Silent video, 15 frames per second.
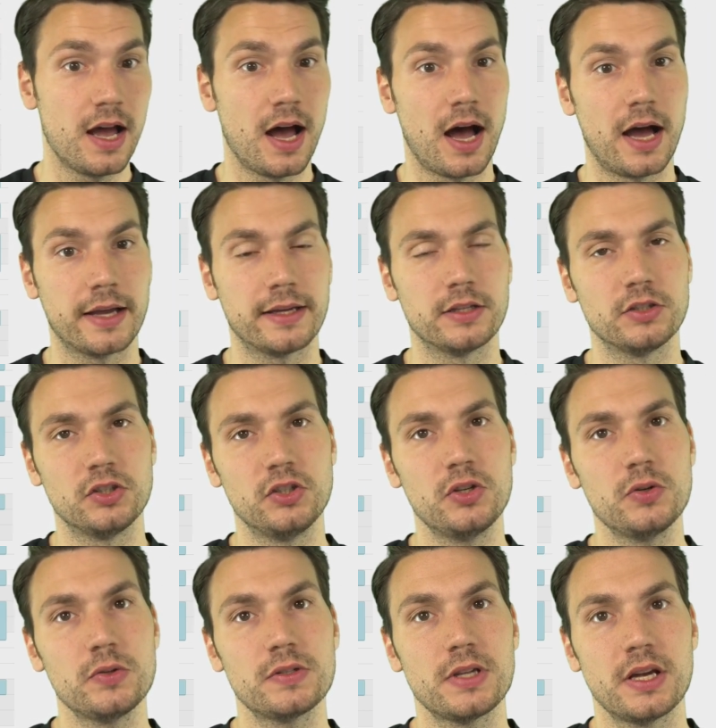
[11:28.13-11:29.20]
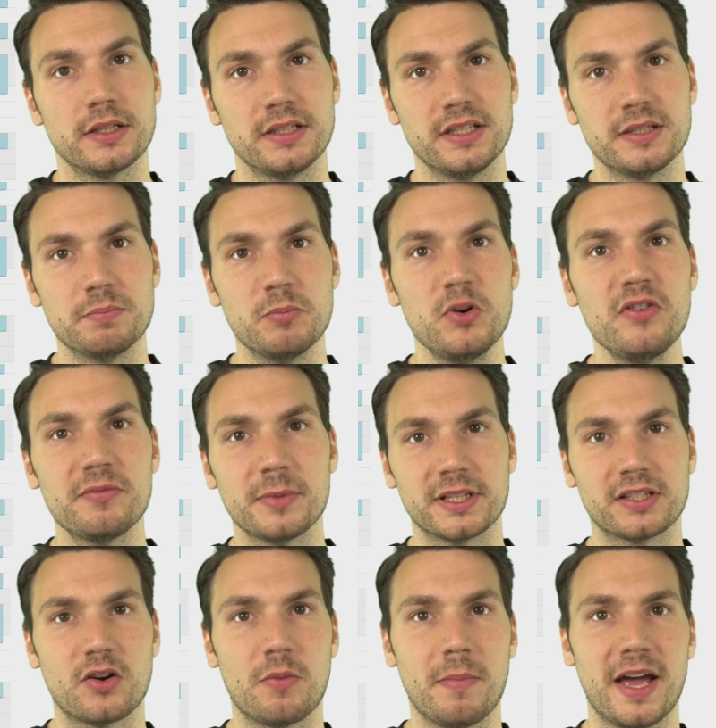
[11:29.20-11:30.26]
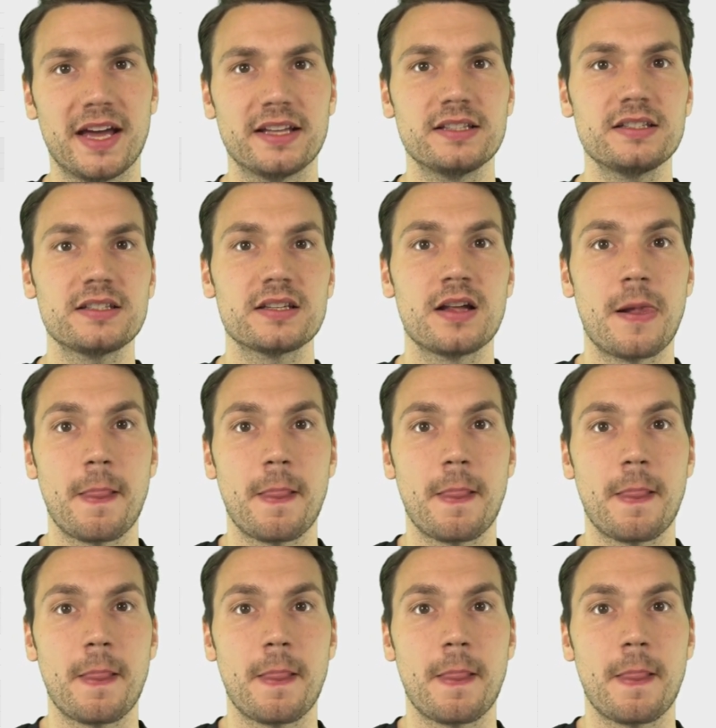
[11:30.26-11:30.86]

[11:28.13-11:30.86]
I can use these movement commands,